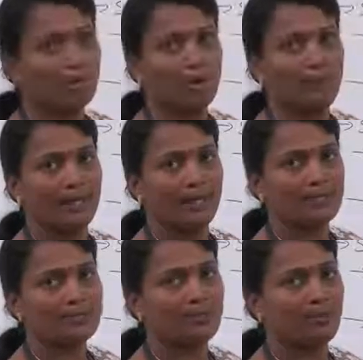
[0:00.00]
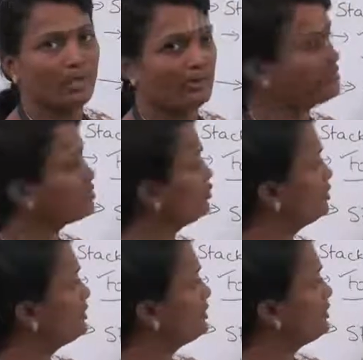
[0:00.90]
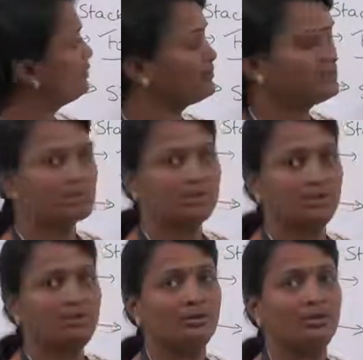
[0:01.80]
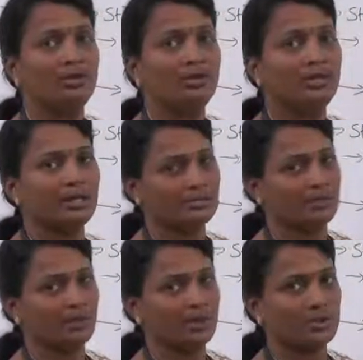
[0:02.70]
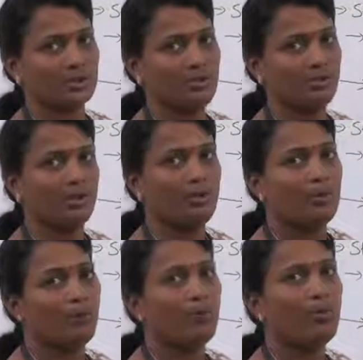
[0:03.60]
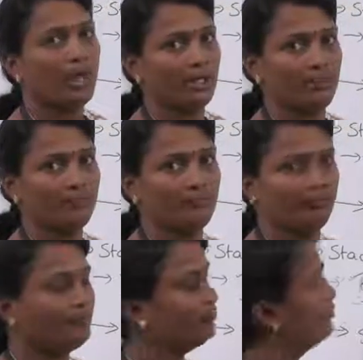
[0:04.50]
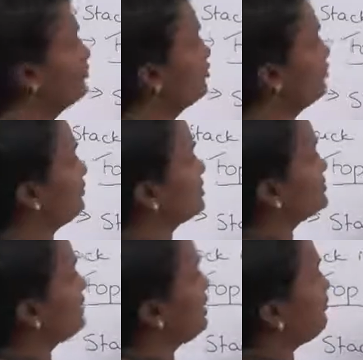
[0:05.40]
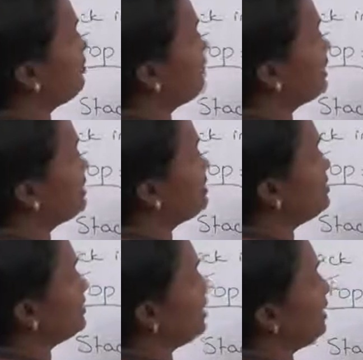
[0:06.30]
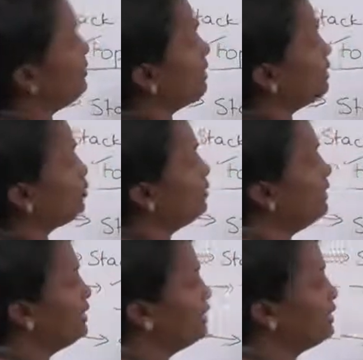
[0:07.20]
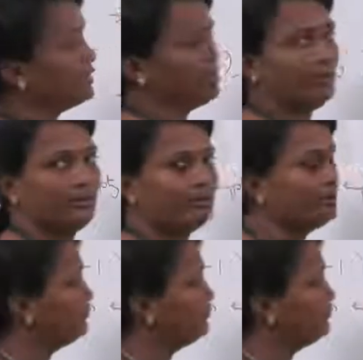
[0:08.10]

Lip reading: top -1 so that it refers to the next location 1. So first we have to take this element to be deleted.